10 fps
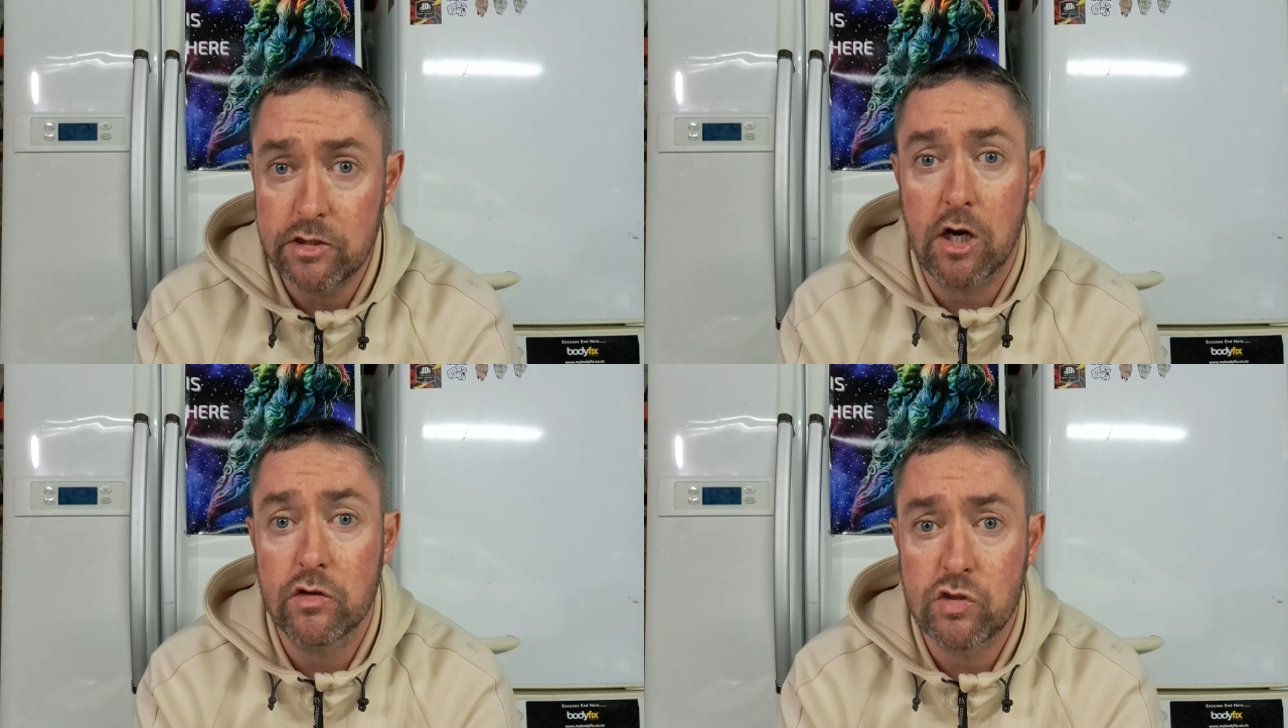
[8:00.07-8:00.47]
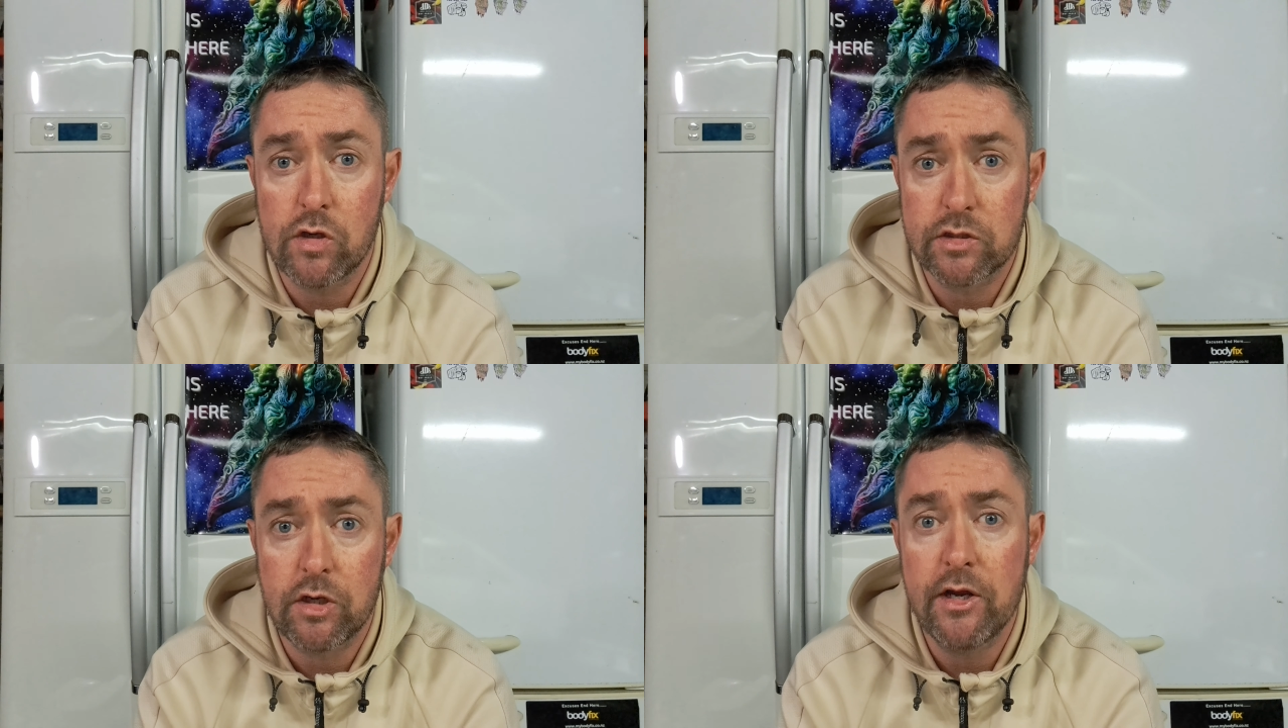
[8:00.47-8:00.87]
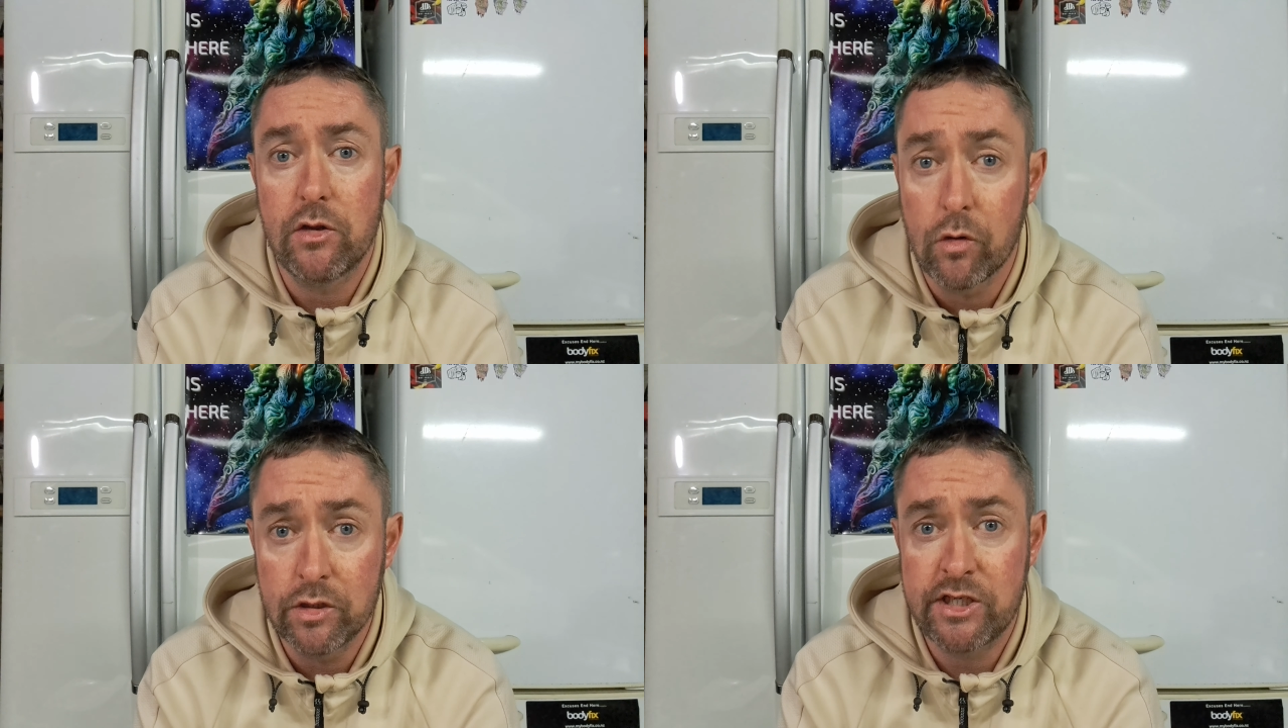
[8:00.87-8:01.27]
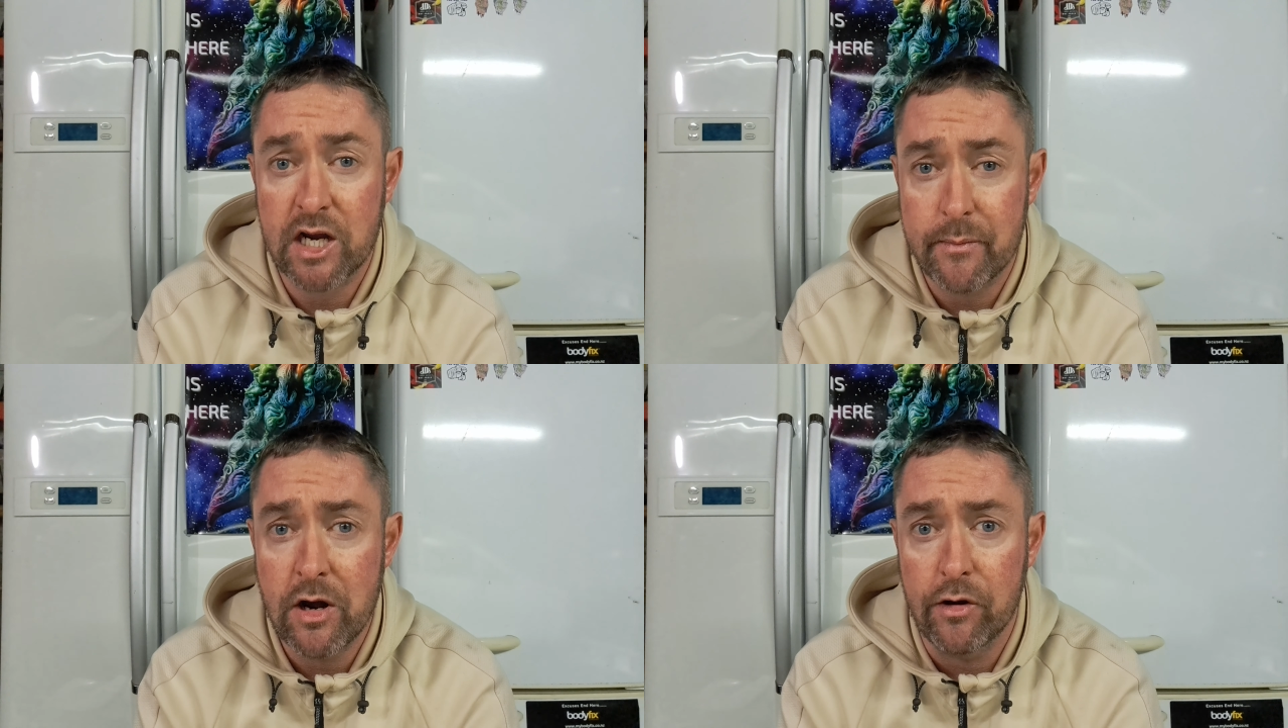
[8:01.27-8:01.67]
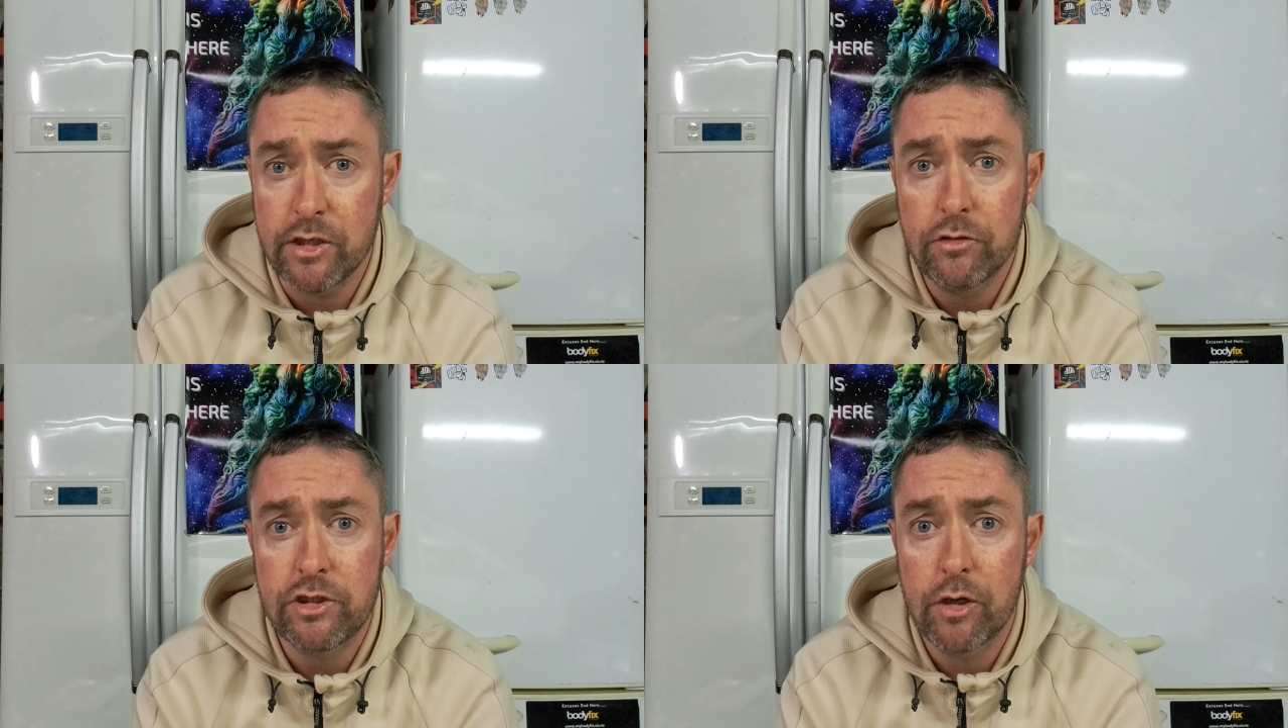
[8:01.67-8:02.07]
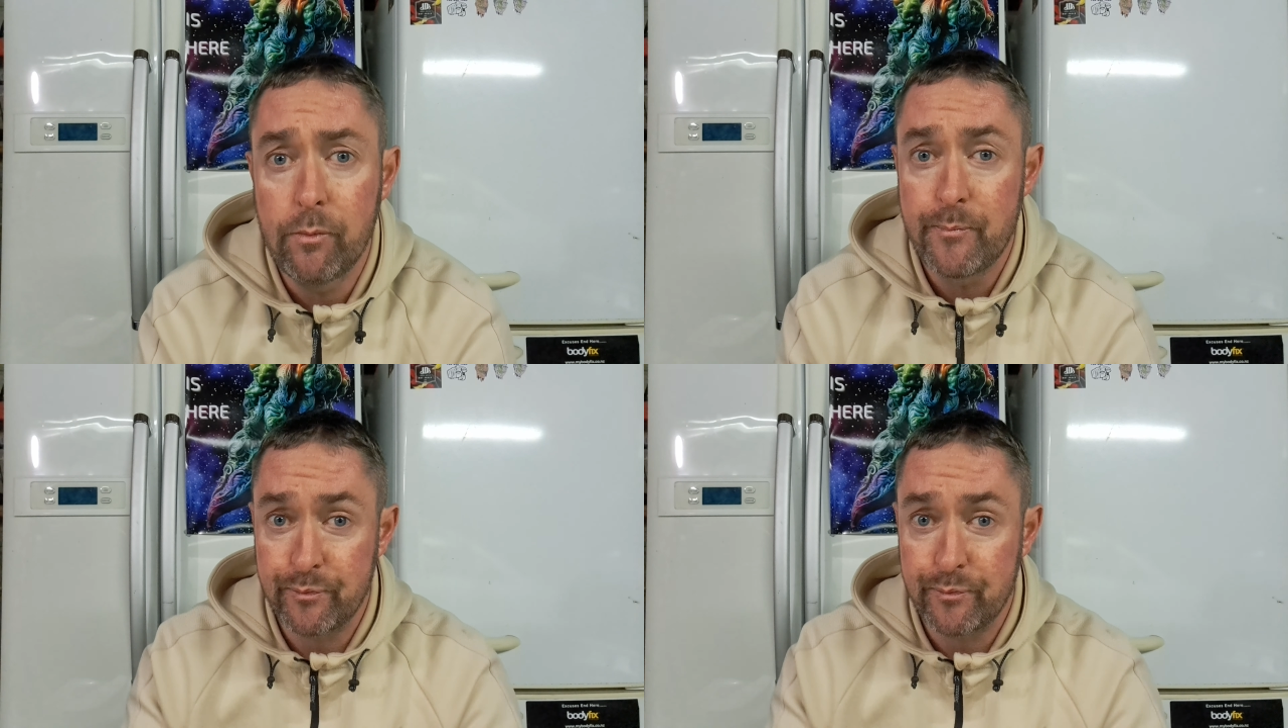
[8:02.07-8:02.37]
hot sauce guy. Go and check him out on YouTube.